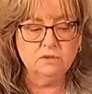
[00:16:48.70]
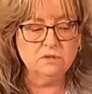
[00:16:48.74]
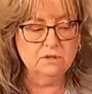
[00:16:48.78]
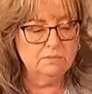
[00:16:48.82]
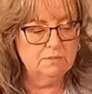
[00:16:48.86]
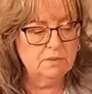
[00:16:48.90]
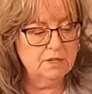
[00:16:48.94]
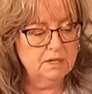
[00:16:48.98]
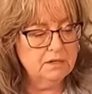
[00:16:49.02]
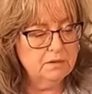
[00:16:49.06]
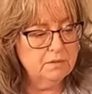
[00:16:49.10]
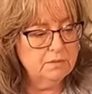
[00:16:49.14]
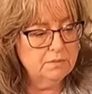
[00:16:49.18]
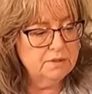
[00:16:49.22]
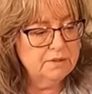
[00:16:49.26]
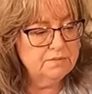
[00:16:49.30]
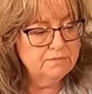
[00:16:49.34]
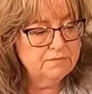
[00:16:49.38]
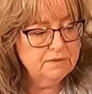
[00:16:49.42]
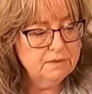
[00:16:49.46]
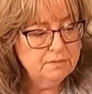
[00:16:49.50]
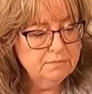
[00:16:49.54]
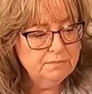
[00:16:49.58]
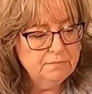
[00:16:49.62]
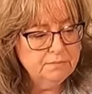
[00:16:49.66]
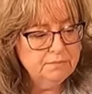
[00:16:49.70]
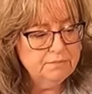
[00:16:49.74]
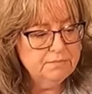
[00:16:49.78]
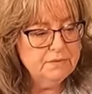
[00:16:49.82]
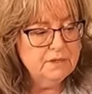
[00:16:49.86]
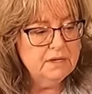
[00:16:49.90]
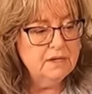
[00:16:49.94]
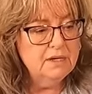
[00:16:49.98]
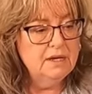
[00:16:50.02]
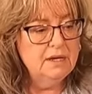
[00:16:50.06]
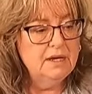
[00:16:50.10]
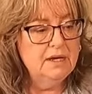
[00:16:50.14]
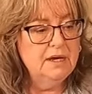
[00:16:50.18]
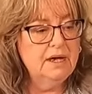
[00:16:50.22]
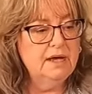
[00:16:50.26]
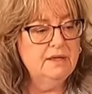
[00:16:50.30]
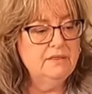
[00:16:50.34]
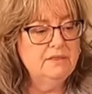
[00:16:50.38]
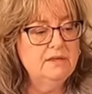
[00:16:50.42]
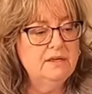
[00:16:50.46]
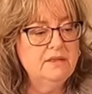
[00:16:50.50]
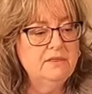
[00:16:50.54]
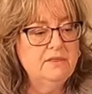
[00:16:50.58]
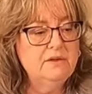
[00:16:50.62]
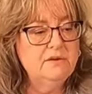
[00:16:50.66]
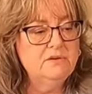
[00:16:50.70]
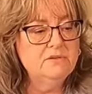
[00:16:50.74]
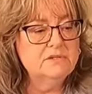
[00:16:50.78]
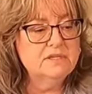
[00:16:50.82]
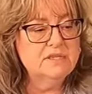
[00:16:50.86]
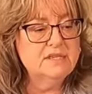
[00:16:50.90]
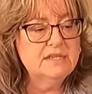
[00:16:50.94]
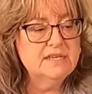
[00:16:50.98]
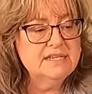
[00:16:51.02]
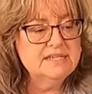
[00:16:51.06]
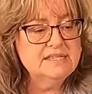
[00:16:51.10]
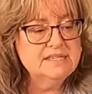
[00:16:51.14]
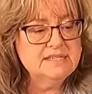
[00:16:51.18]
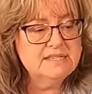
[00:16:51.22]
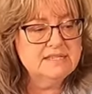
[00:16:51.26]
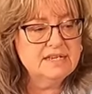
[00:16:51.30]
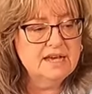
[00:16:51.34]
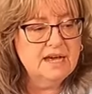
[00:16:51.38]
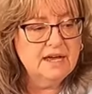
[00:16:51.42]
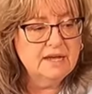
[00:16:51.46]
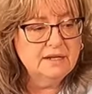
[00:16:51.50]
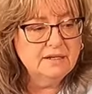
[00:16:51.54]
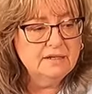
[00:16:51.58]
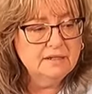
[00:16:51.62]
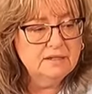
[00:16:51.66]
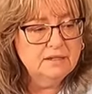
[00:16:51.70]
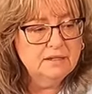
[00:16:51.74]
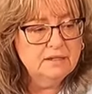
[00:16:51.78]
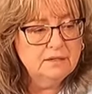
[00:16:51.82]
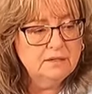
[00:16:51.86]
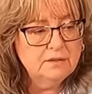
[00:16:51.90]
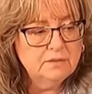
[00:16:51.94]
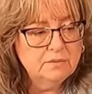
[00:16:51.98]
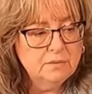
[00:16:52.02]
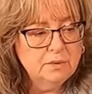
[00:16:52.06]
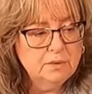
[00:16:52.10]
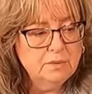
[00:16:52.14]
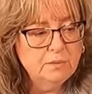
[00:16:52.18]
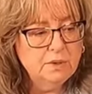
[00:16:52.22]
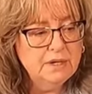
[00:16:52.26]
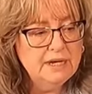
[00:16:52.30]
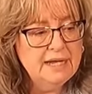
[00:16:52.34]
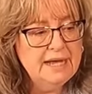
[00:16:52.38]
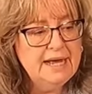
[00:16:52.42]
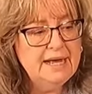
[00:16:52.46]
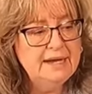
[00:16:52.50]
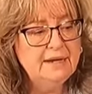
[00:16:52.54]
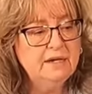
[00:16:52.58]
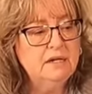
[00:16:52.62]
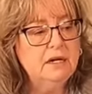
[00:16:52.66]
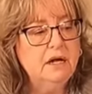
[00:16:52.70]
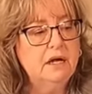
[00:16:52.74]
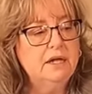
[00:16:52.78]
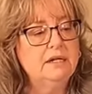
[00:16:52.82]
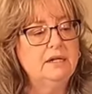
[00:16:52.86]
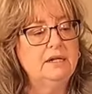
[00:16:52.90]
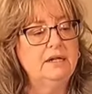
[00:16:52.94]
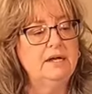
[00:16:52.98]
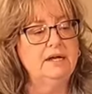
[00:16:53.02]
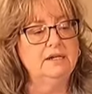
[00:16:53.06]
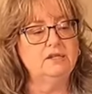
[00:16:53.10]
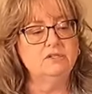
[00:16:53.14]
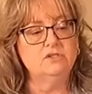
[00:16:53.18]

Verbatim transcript: you can microwave them. And then there's this set. We went ahead and got an